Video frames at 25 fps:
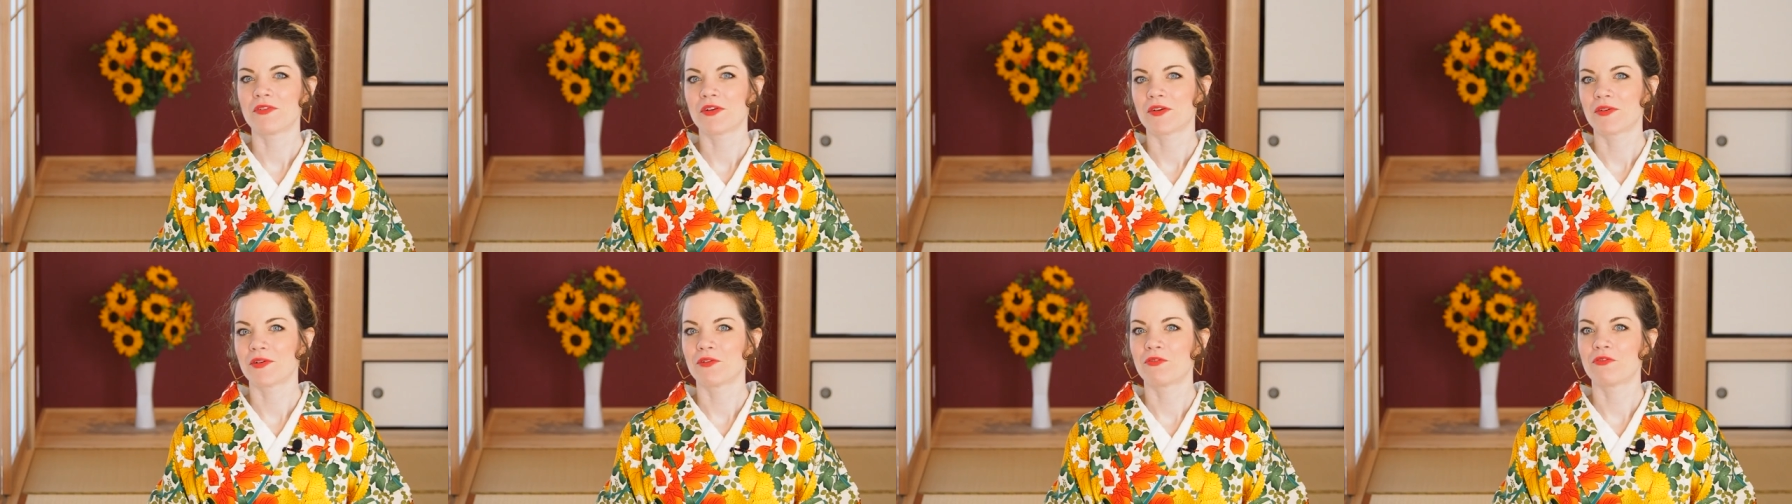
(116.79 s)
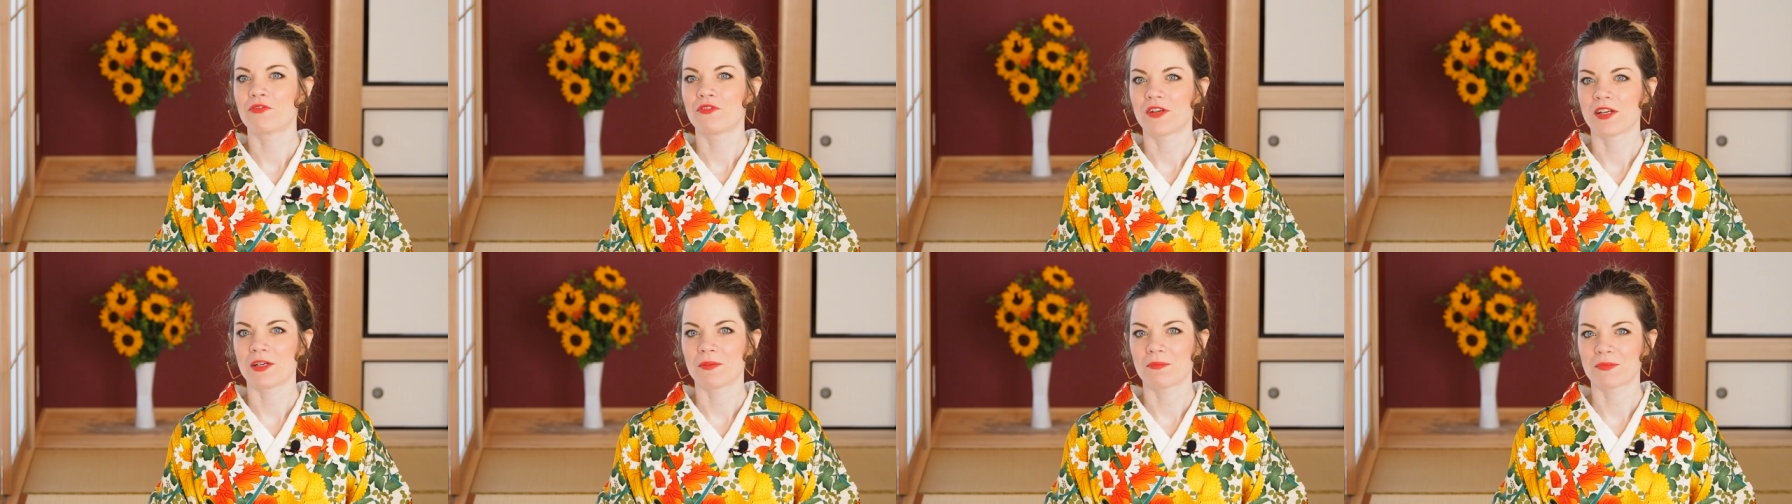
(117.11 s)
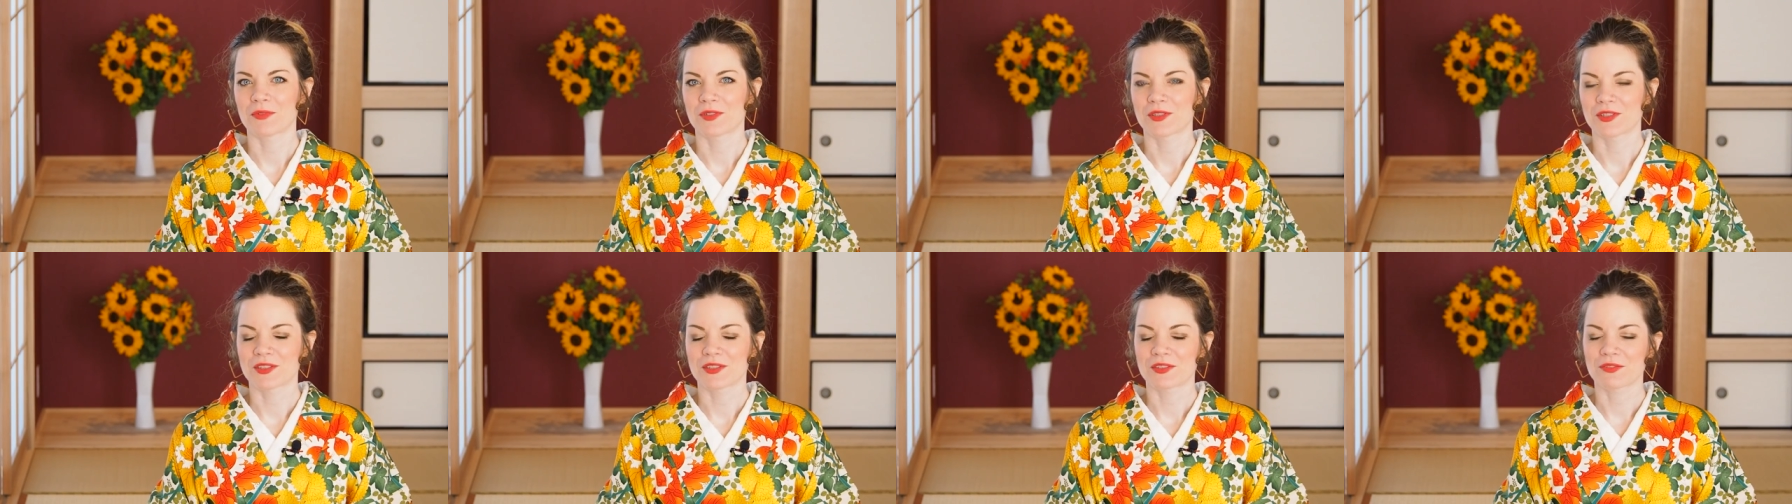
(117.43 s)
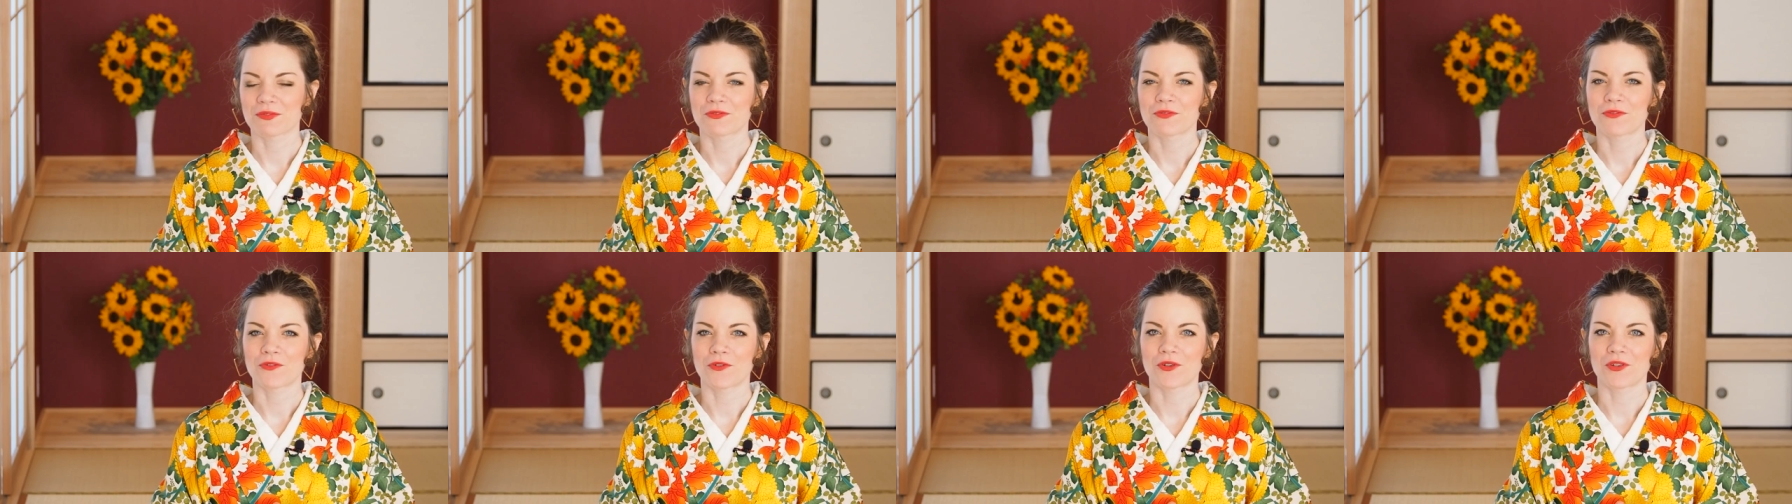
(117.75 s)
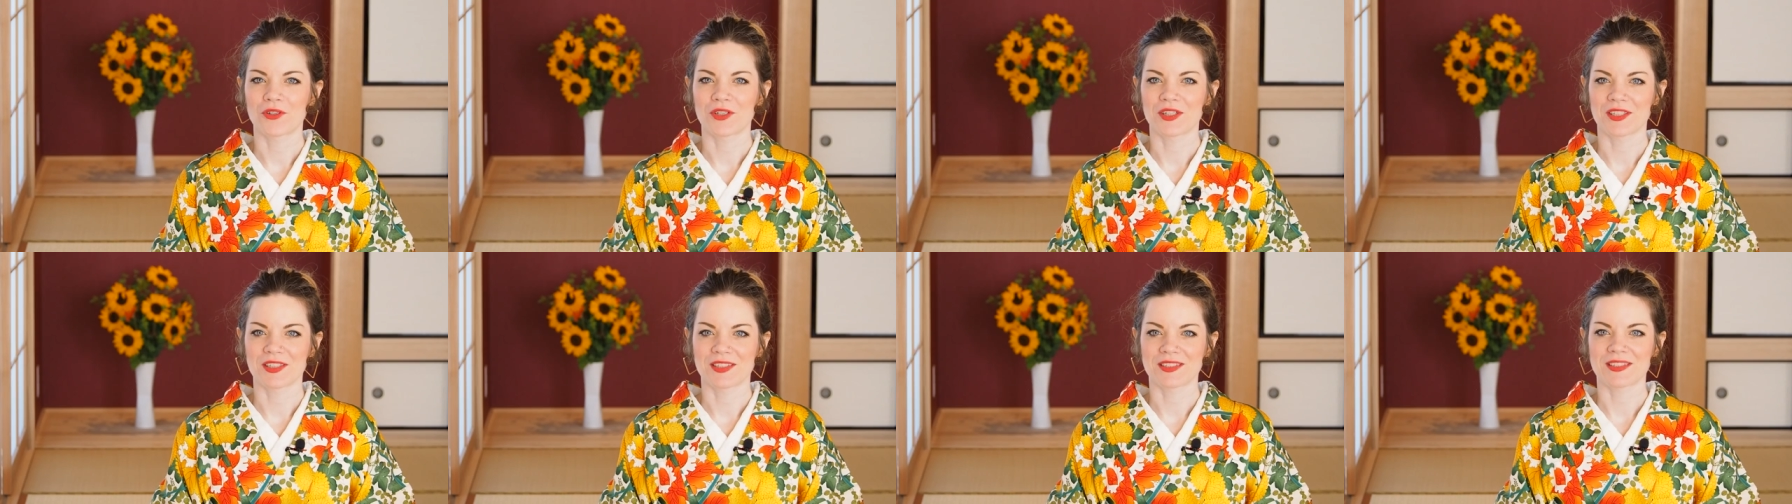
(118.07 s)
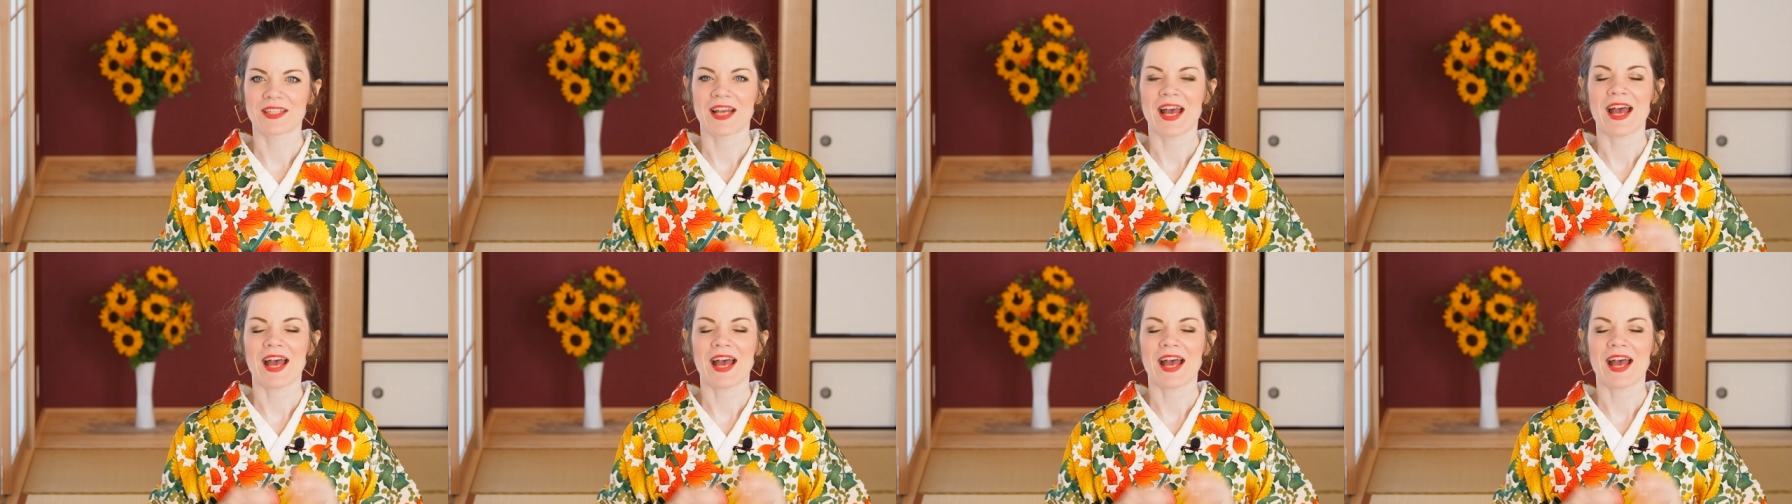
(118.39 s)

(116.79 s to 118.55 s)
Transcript: very famous for its